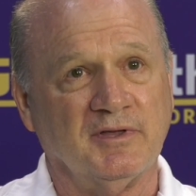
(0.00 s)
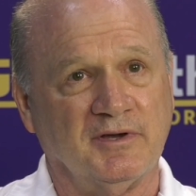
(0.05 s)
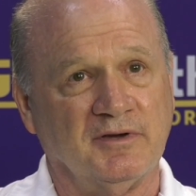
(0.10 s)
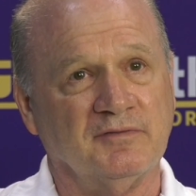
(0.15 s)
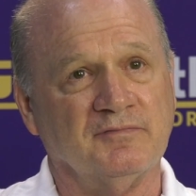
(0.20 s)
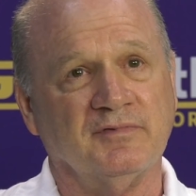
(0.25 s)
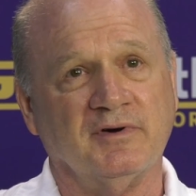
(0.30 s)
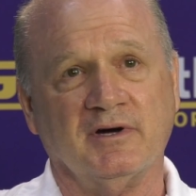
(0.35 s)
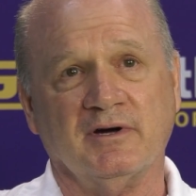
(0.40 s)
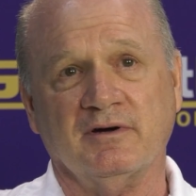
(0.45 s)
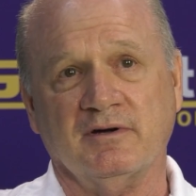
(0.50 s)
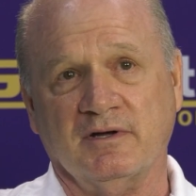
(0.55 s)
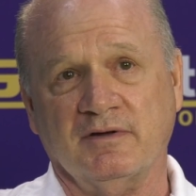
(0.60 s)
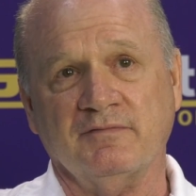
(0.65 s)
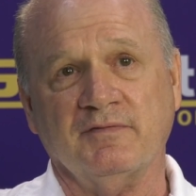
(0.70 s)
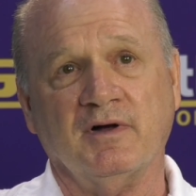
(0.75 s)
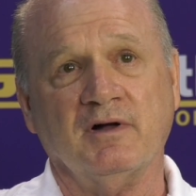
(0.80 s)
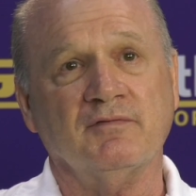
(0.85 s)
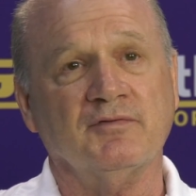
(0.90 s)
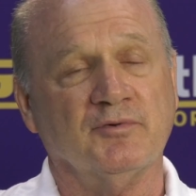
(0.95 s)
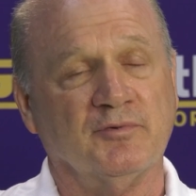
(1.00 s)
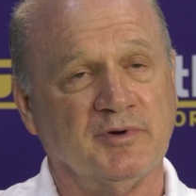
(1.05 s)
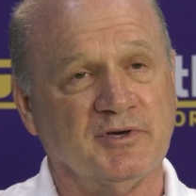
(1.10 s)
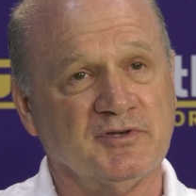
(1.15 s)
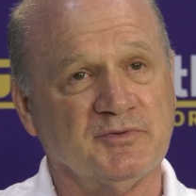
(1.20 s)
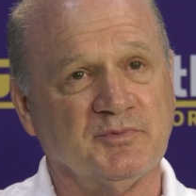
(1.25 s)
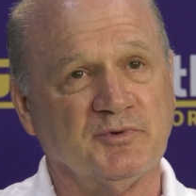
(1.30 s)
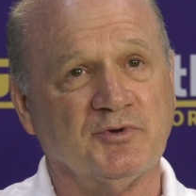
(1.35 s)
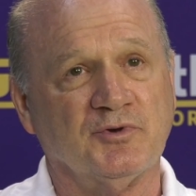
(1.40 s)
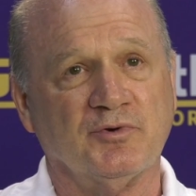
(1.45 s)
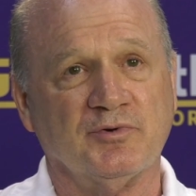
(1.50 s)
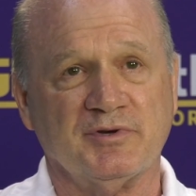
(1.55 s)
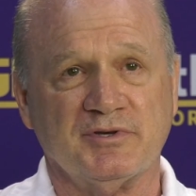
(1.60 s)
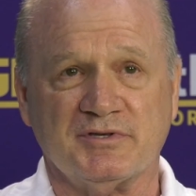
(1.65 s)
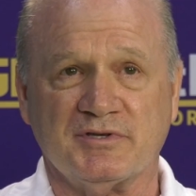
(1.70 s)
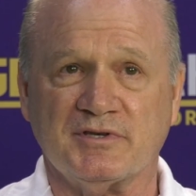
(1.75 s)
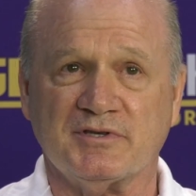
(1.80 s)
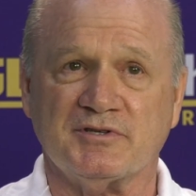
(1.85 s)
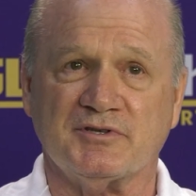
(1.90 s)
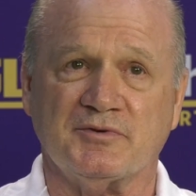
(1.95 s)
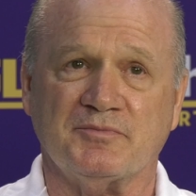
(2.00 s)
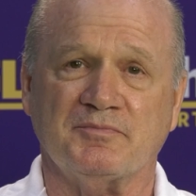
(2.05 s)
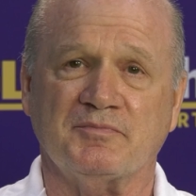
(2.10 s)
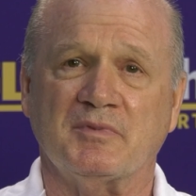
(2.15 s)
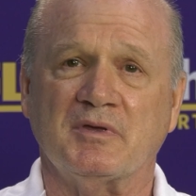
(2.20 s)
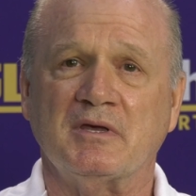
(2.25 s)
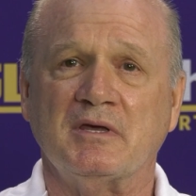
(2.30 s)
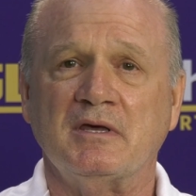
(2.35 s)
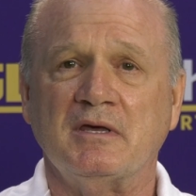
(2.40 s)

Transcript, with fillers: that involve the respiratory system.